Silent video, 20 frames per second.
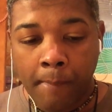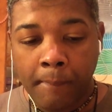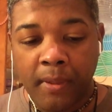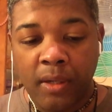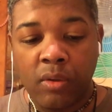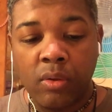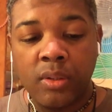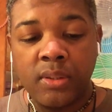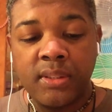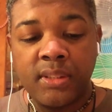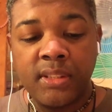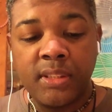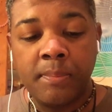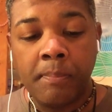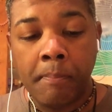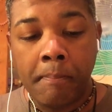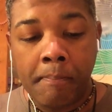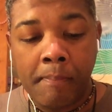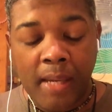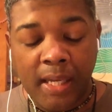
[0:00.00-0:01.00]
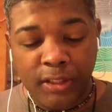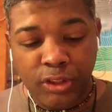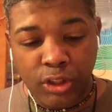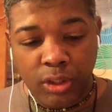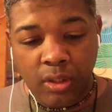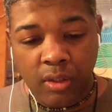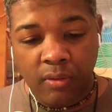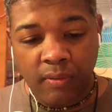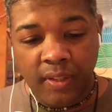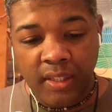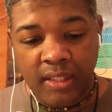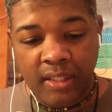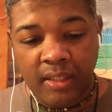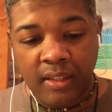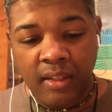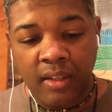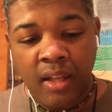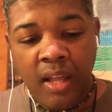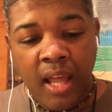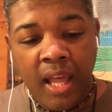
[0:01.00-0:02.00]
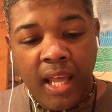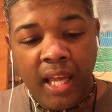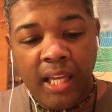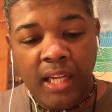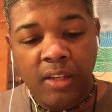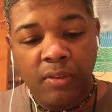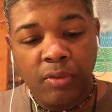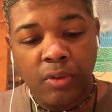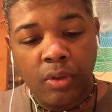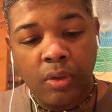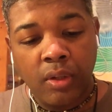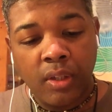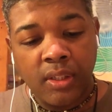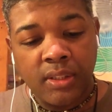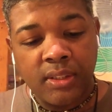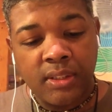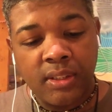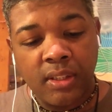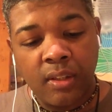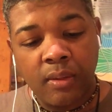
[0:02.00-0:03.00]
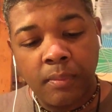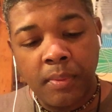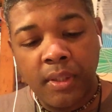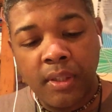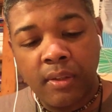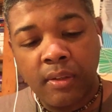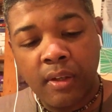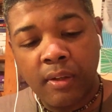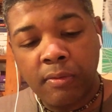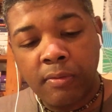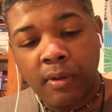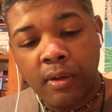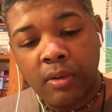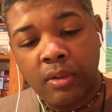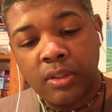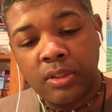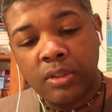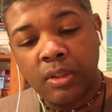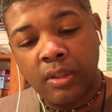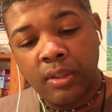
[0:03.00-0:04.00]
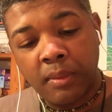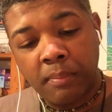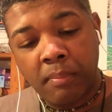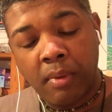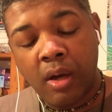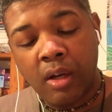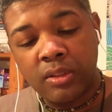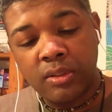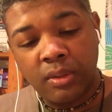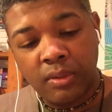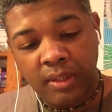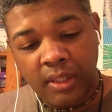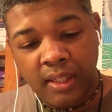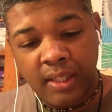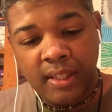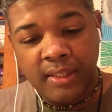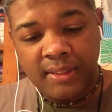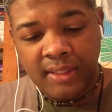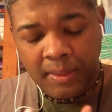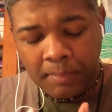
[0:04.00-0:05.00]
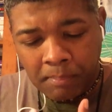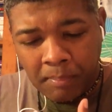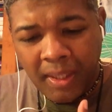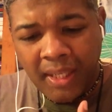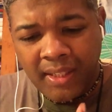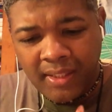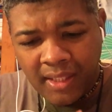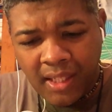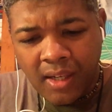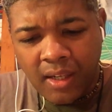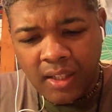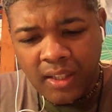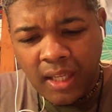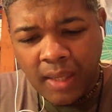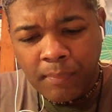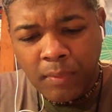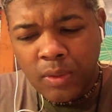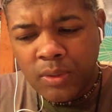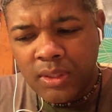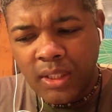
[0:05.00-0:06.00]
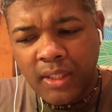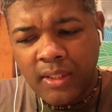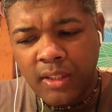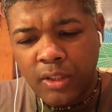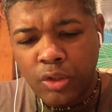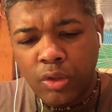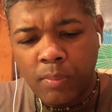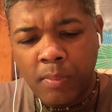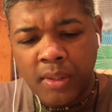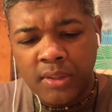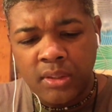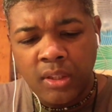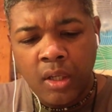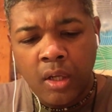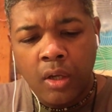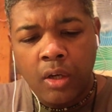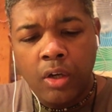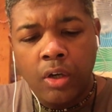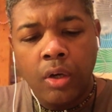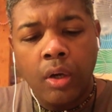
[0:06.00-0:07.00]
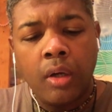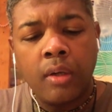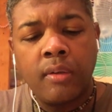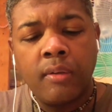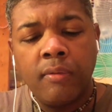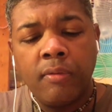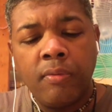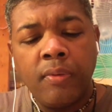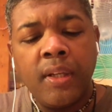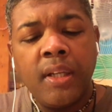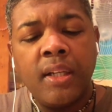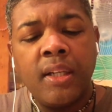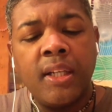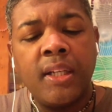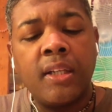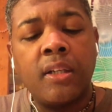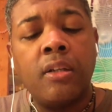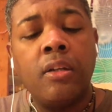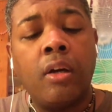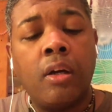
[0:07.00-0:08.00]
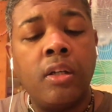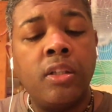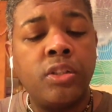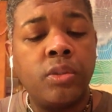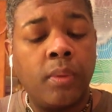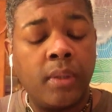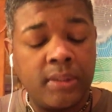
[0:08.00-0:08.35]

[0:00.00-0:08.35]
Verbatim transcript: Because there's magic over here, and if you're going to still be focused on the past, on the hurts and pain, yeah, I'm not saying that you must not feel and acknowledge